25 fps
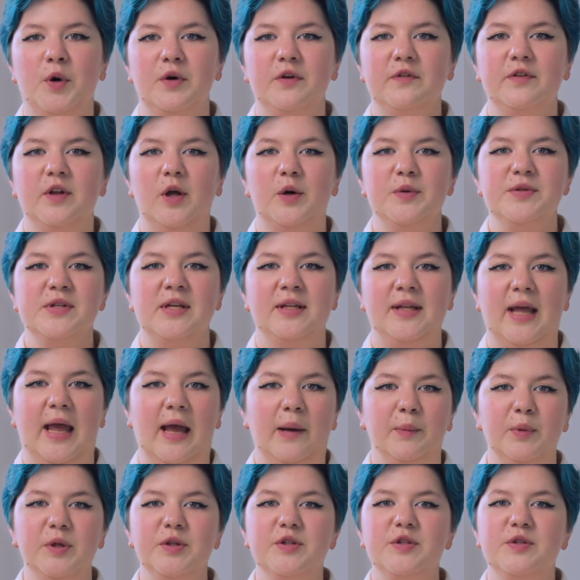workflows in
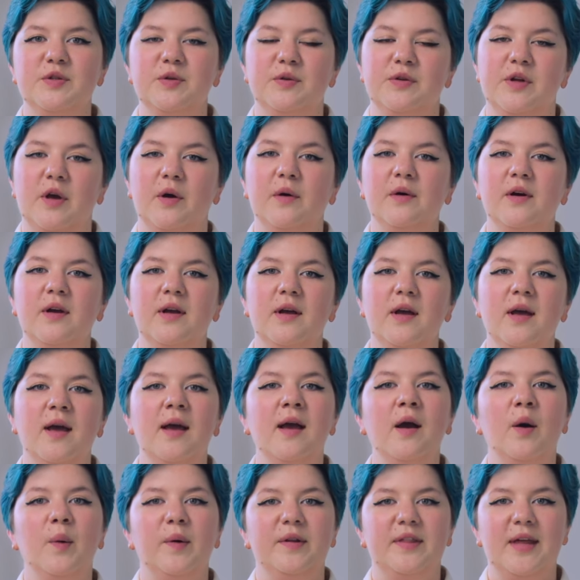Emlid Studio.
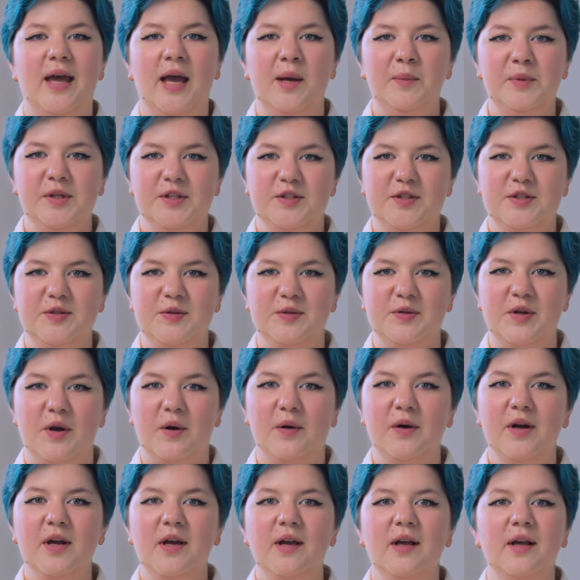With Emlid Studio,
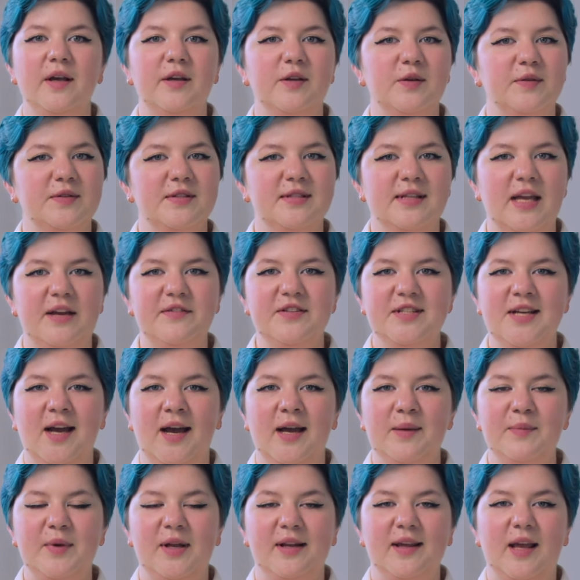you'll save
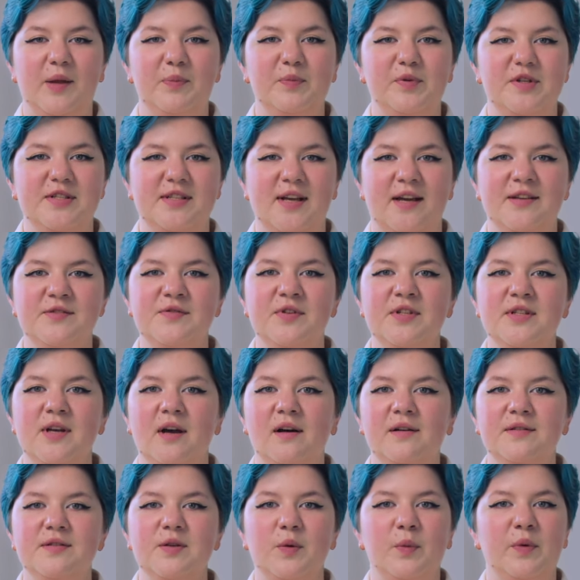time and get precise
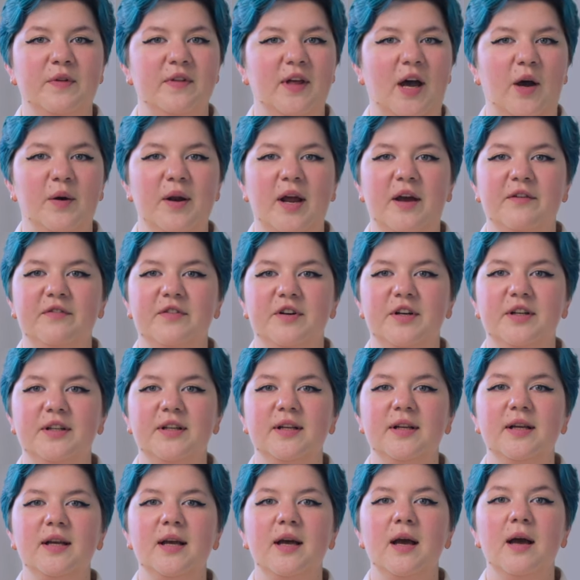results without
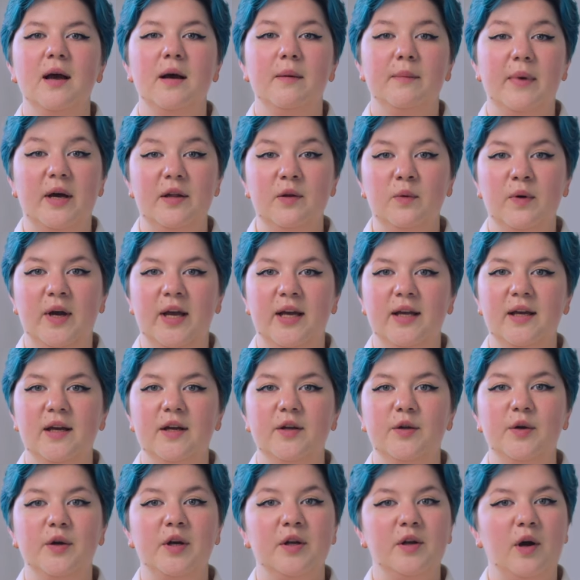effort. By the way,
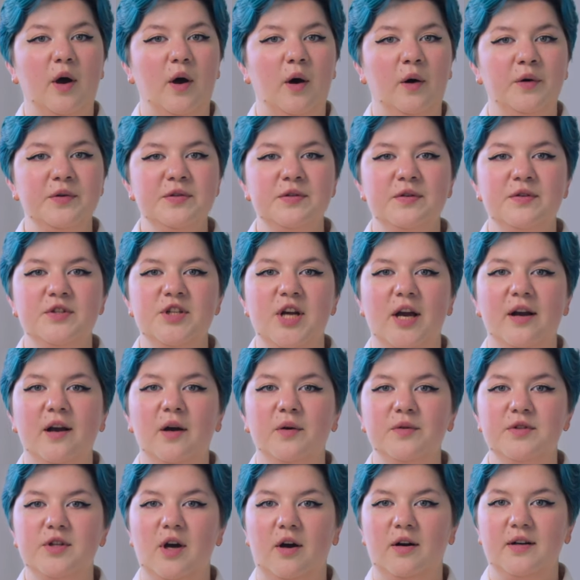you can also check our
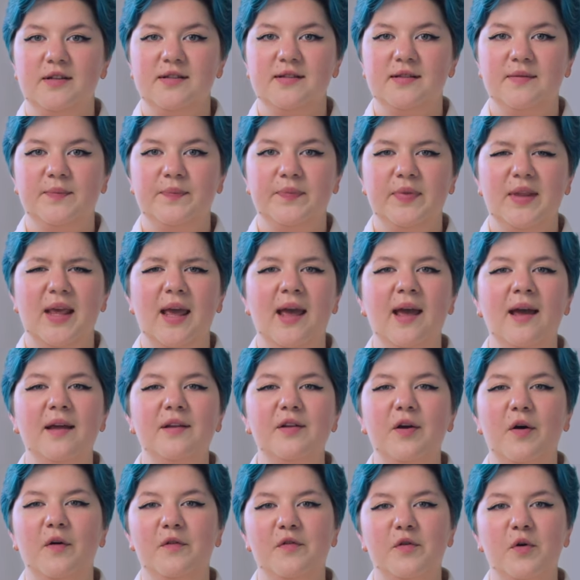docs.
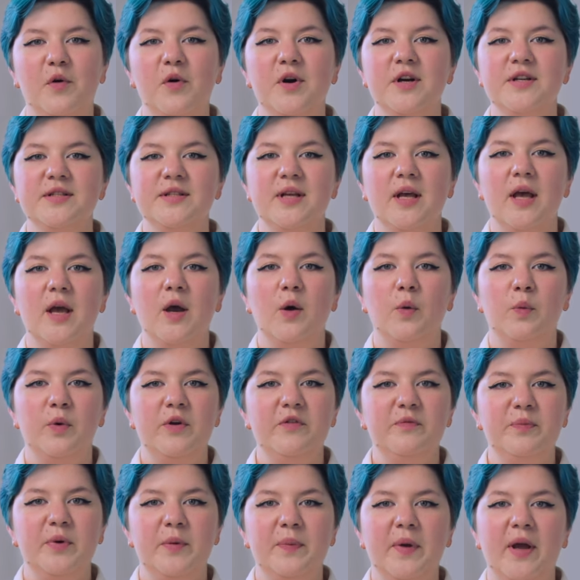And of course, we've
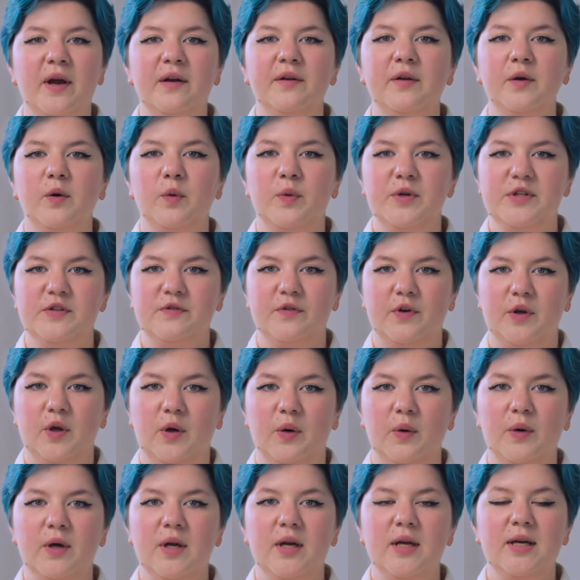prepared a quiz for you.
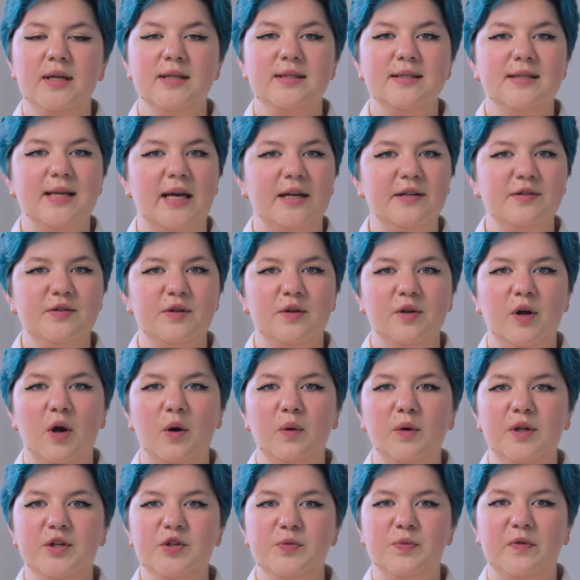Test your
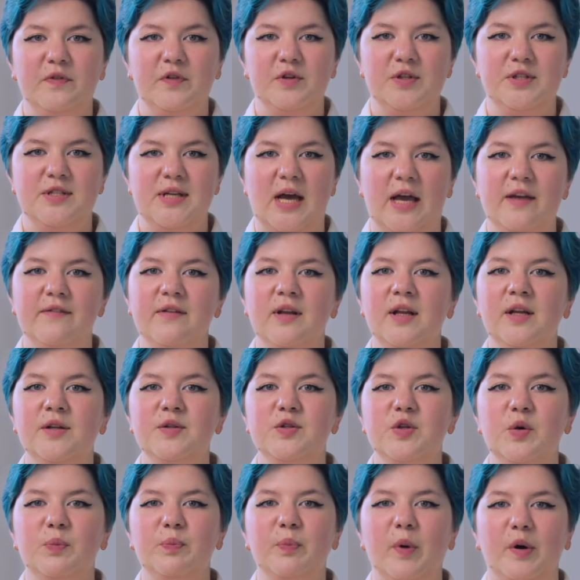knowledge before diving
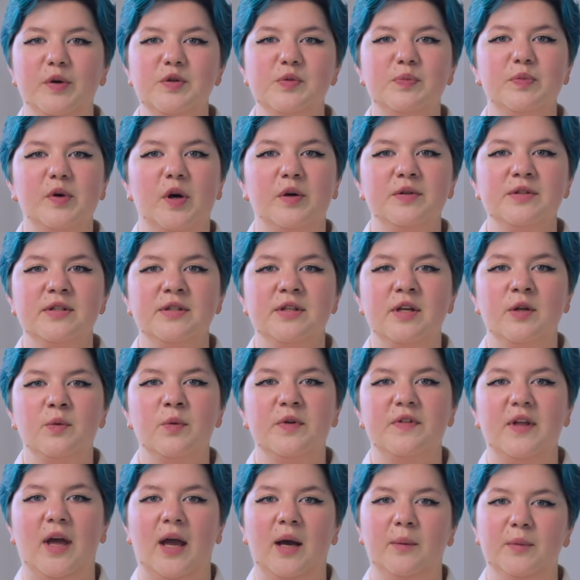into post-processing with
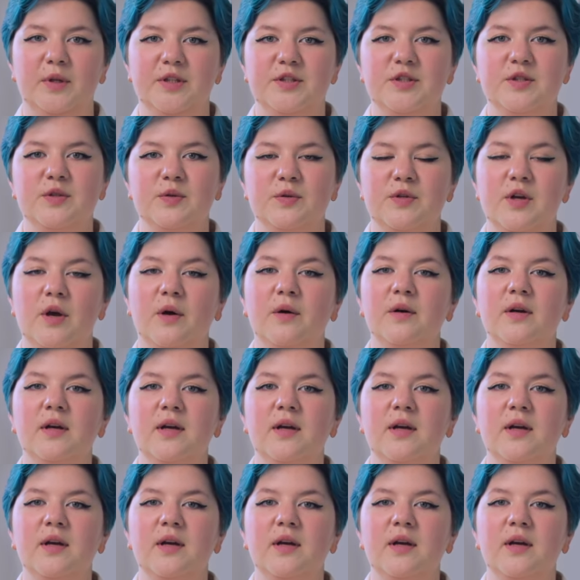Emlid Studio.